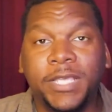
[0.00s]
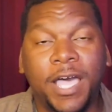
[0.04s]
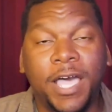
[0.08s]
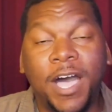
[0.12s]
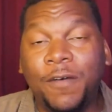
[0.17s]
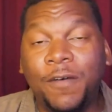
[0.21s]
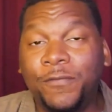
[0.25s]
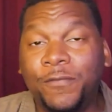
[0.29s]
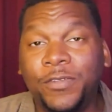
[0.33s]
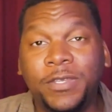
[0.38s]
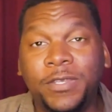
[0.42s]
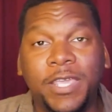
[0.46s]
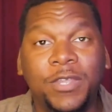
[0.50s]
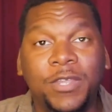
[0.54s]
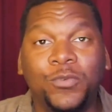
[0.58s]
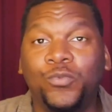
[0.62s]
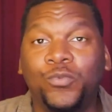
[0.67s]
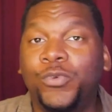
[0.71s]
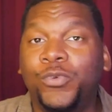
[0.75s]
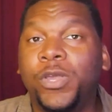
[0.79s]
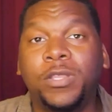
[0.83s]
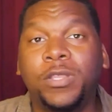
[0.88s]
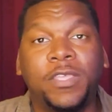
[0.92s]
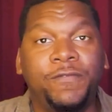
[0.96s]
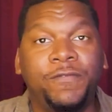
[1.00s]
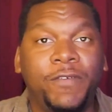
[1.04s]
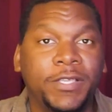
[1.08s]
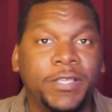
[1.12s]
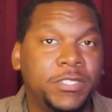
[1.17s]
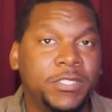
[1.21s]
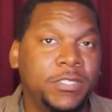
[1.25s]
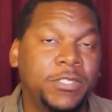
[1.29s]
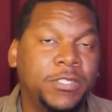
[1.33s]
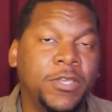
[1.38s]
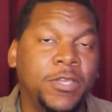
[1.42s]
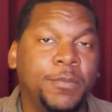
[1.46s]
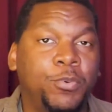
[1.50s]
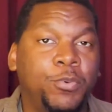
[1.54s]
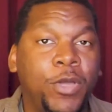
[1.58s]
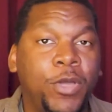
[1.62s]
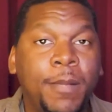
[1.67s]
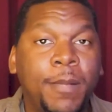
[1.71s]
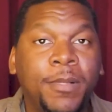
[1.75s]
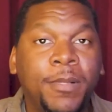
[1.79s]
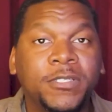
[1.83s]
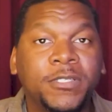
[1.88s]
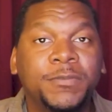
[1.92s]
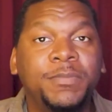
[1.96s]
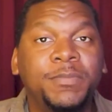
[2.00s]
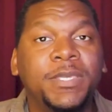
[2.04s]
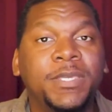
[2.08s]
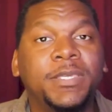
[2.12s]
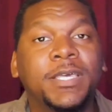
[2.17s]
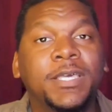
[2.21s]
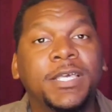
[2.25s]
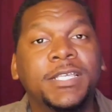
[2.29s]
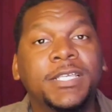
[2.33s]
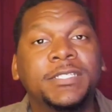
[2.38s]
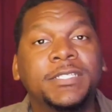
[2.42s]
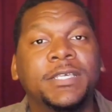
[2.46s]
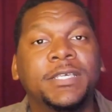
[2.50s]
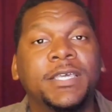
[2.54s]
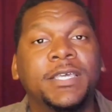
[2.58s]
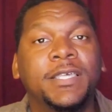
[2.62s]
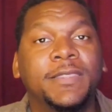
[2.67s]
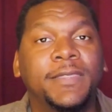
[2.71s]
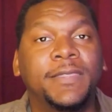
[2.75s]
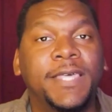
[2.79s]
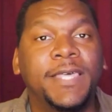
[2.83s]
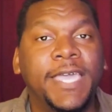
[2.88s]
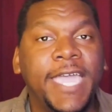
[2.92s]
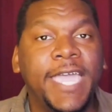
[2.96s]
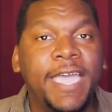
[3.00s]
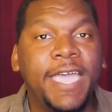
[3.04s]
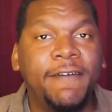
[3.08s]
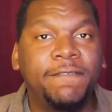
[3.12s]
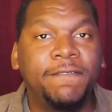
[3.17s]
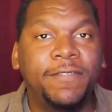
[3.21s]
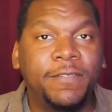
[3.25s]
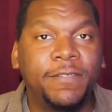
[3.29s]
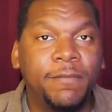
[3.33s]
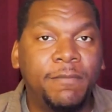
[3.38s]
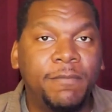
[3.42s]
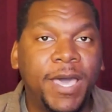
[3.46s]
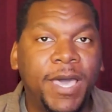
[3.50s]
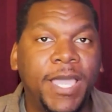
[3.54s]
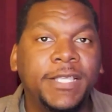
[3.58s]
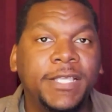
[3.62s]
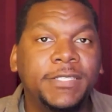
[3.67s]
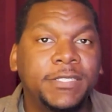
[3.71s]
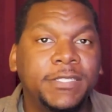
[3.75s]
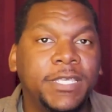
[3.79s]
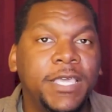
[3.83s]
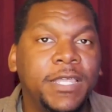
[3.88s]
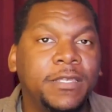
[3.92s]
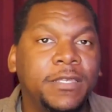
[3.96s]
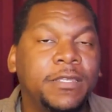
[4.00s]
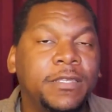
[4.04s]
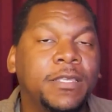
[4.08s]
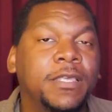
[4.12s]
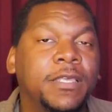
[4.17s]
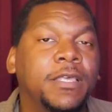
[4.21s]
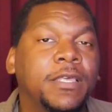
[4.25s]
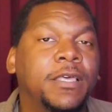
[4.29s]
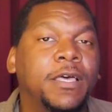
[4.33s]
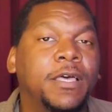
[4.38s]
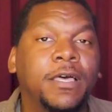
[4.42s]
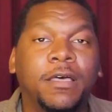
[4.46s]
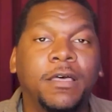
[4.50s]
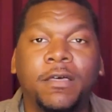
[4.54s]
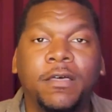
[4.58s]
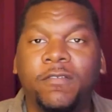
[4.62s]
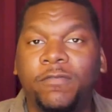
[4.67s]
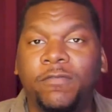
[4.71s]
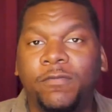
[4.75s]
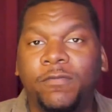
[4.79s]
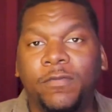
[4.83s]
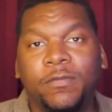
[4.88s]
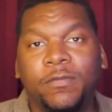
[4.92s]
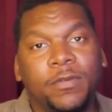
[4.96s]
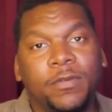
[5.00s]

Often it rarely fixes their problems, because they have the mindset of